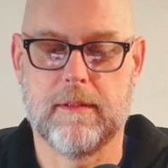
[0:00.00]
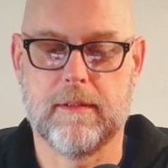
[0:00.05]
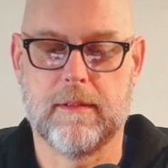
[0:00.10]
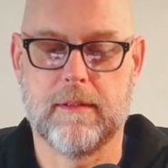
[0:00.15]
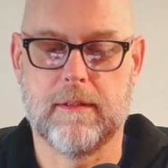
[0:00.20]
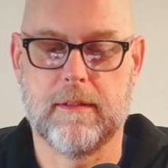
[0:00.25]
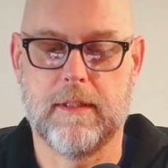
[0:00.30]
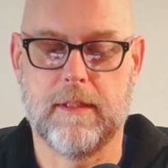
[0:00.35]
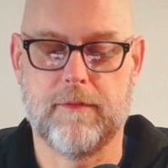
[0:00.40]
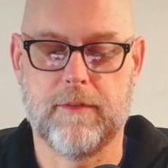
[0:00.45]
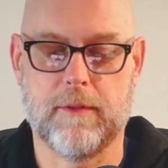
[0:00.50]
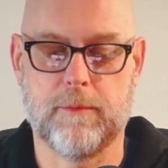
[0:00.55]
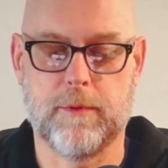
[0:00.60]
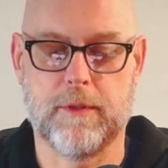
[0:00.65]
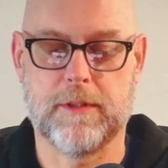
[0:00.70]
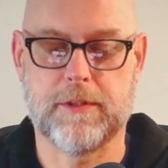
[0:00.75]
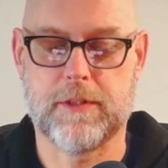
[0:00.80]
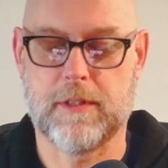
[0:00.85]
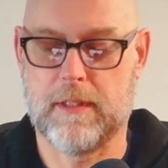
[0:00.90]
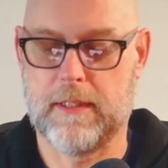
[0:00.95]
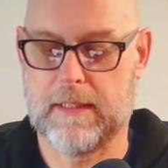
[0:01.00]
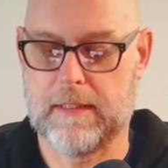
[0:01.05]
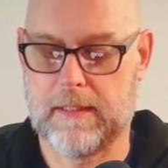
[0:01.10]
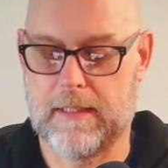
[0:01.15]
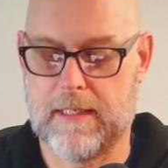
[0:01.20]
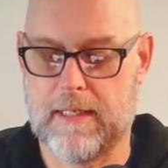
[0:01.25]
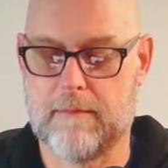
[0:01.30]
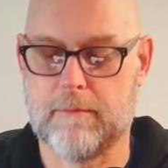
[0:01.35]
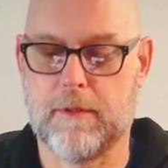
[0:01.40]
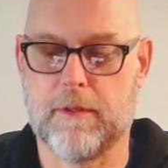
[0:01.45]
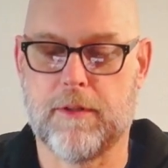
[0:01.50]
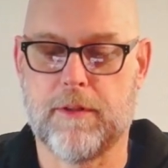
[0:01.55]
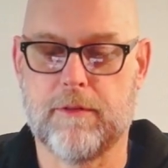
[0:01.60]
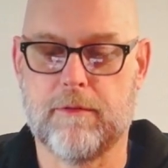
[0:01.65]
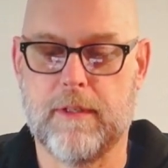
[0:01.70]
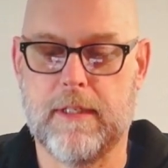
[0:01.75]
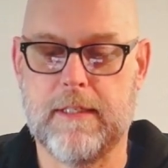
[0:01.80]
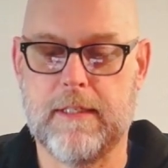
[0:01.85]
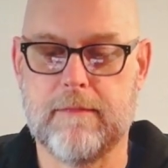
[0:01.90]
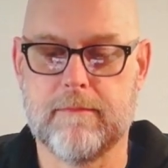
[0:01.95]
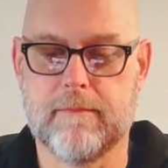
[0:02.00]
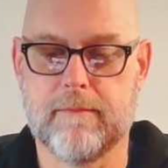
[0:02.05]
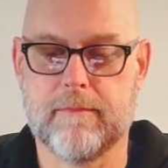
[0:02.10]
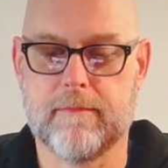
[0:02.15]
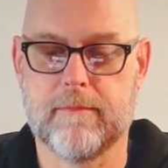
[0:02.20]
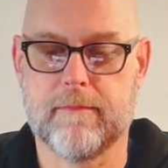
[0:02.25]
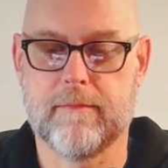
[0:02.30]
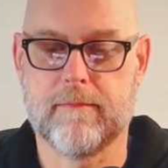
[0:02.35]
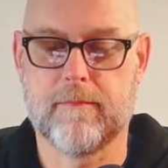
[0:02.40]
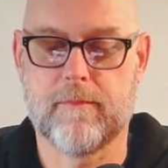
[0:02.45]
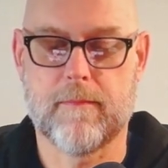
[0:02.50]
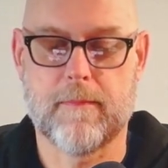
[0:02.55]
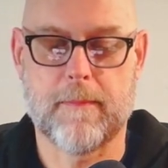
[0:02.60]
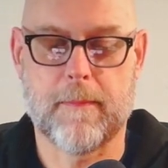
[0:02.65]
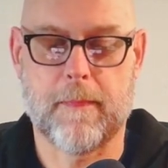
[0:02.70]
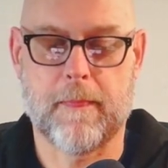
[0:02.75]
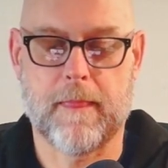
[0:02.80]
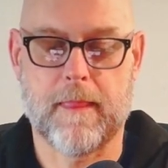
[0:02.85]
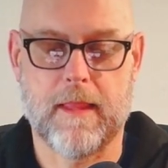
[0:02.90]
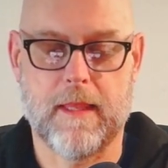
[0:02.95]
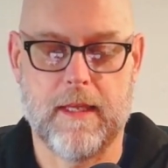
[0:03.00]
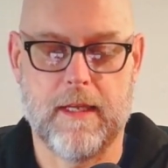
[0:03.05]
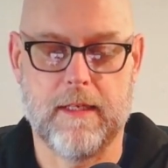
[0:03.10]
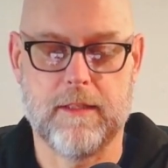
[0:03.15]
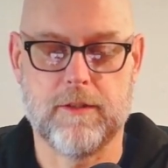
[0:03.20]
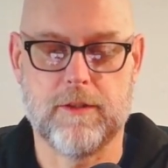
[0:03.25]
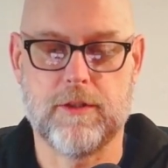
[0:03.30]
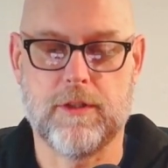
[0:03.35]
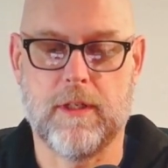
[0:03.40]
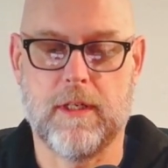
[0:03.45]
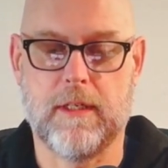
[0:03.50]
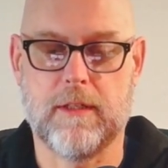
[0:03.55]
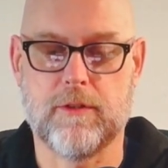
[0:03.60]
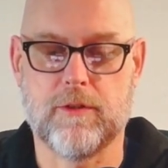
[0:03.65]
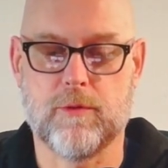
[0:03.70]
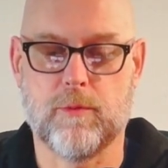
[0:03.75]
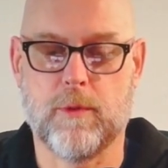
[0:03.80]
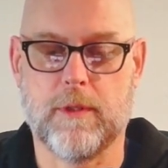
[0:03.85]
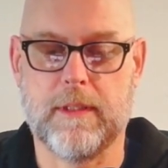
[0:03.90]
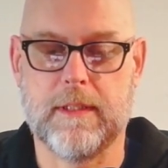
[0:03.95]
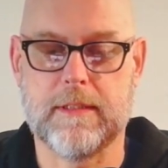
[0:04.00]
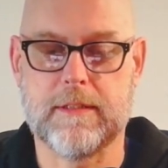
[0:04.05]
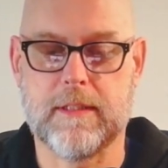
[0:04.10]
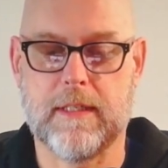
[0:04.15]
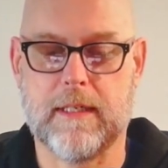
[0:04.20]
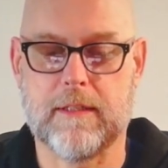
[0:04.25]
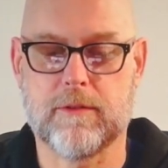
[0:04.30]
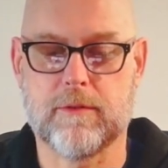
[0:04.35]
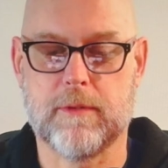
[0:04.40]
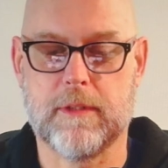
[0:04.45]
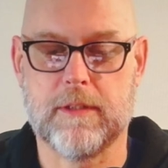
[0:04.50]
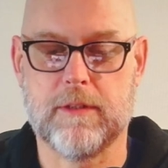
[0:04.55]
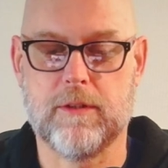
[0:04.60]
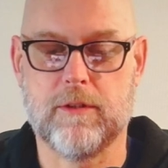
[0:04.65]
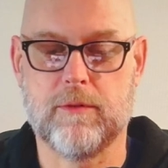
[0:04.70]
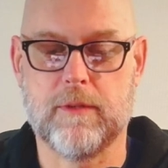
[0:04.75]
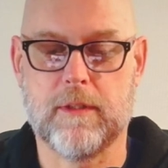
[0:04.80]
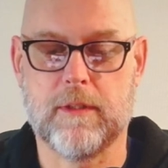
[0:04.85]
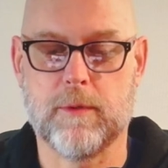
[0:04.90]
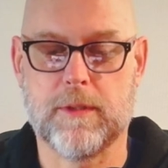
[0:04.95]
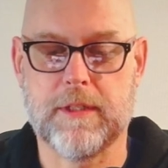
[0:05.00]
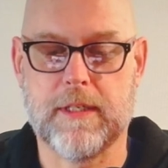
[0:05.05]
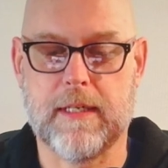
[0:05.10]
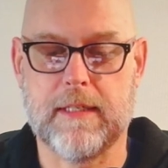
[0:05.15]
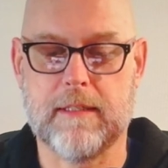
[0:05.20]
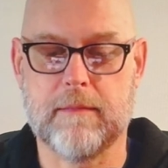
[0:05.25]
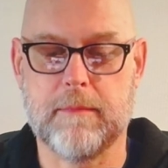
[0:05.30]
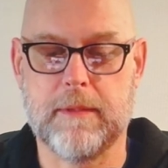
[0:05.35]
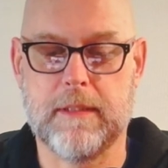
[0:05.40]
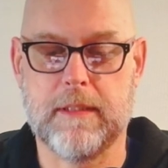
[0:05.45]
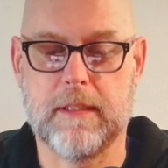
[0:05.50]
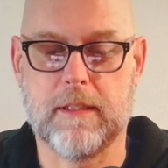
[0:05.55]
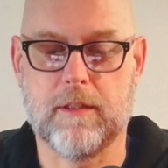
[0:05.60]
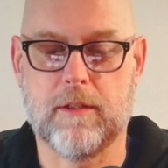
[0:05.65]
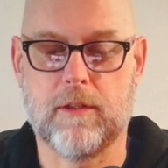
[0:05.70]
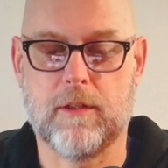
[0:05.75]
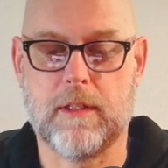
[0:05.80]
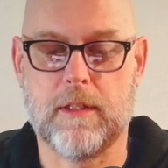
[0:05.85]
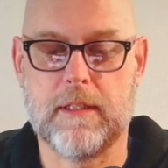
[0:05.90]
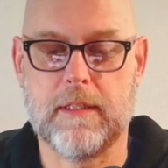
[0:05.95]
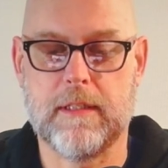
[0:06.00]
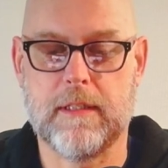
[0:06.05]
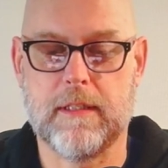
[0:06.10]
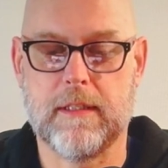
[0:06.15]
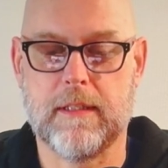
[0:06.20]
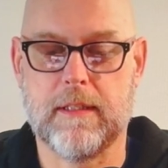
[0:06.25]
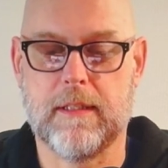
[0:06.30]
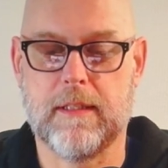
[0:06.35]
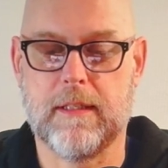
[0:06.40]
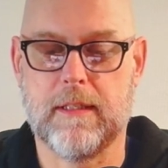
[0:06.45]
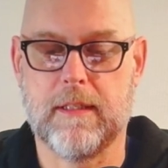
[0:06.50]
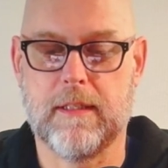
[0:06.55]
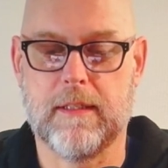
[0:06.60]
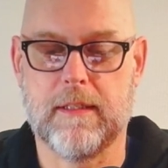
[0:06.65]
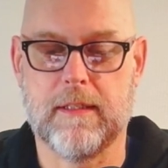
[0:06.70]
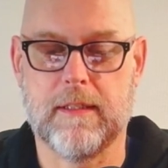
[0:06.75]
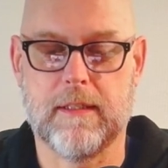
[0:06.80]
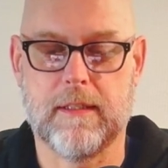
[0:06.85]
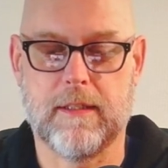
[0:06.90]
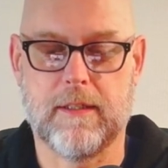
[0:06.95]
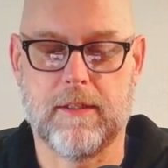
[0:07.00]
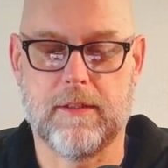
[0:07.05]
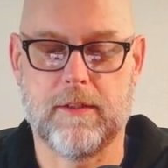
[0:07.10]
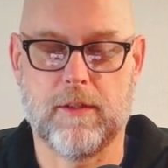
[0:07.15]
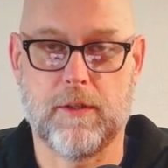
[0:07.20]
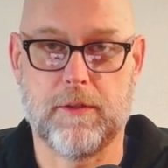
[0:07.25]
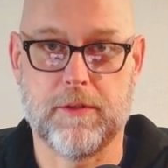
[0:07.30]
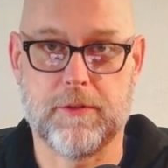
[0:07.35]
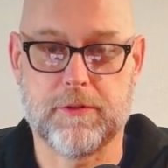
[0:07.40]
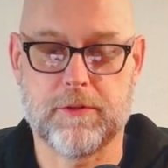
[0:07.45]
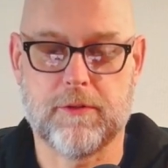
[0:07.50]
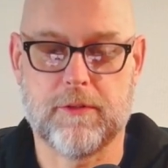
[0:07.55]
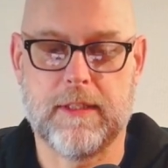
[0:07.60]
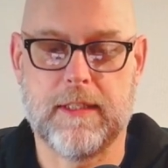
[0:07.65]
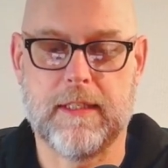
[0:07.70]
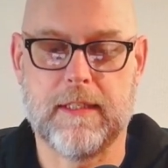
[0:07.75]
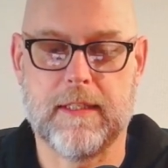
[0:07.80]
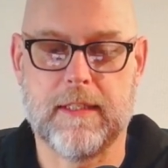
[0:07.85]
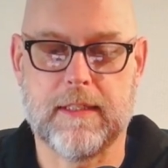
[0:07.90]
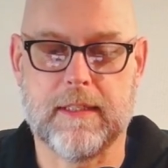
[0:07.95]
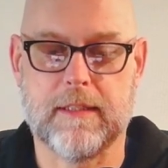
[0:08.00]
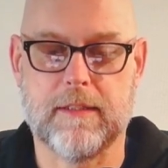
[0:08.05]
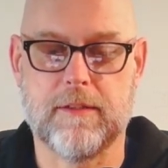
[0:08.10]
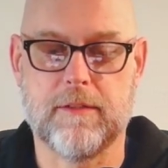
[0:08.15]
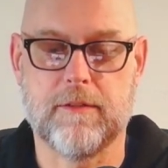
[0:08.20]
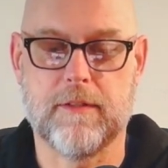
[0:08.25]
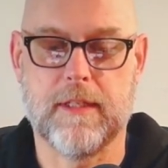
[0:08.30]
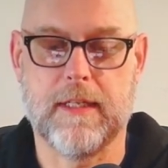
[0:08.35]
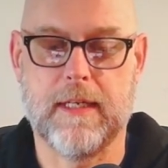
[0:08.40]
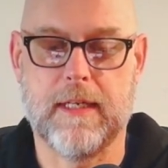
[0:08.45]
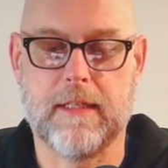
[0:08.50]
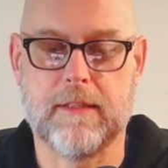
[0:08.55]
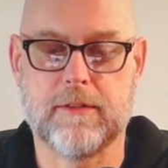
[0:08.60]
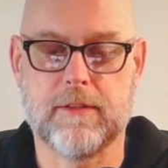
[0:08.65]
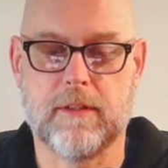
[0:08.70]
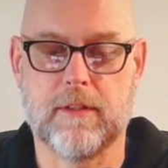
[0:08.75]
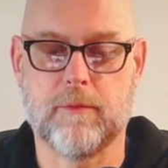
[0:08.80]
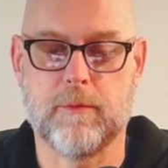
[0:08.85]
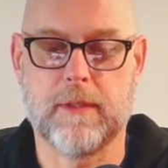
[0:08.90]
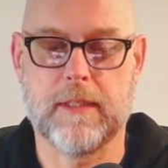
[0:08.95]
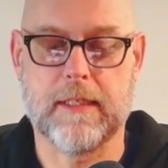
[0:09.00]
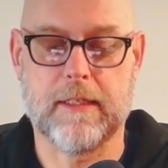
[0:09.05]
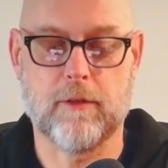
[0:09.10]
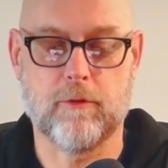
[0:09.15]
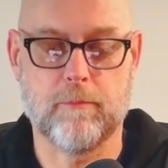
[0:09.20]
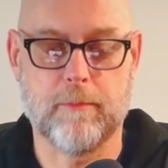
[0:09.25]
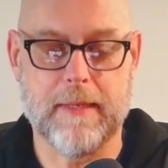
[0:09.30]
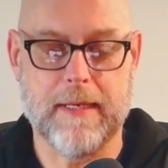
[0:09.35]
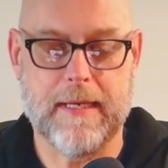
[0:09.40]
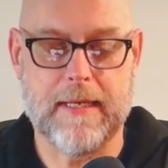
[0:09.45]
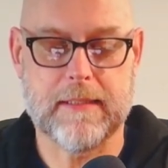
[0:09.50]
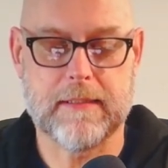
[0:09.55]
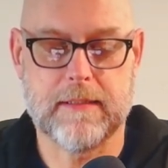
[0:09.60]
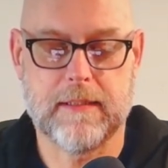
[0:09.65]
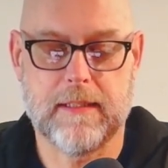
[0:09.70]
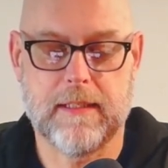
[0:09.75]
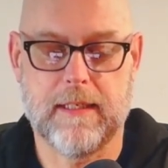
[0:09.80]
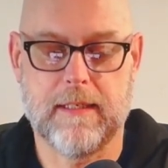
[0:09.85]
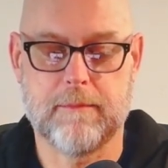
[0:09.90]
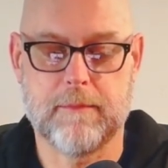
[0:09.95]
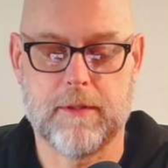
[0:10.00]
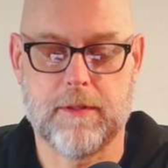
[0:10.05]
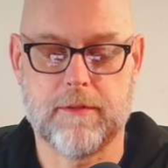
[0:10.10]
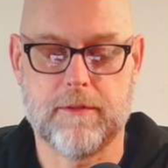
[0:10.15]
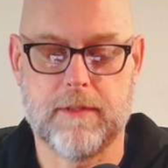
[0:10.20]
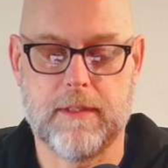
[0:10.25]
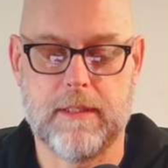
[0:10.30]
If I want to select camera 3 and change what it's actually doing without it being on, uh, on, on the screen, I can do that so that when I go back to camera 3,